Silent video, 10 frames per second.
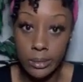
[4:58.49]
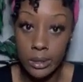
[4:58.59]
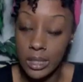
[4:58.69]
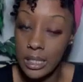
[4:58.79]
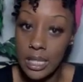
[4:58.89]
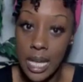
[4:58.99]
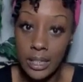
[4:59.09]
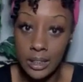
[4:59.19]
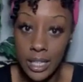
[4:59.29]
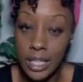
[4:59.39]
Just not
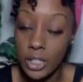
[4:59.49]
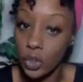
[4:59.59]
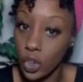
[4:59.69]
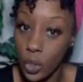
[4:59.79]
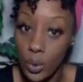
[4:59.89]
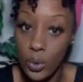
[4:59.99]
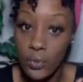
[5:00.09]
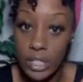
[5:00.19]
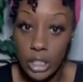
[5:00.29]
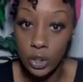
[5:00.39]
yet. Enjoy it. You
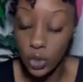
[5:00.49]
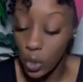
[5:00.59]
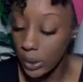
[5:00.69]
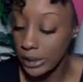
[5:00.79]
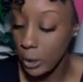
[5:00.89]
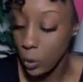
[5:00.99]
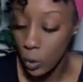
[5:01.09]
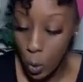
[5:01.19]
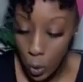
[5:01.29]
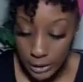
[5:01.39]
finna enjoy it. So of
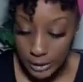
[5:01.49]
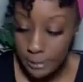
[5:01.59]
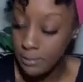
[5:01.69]
course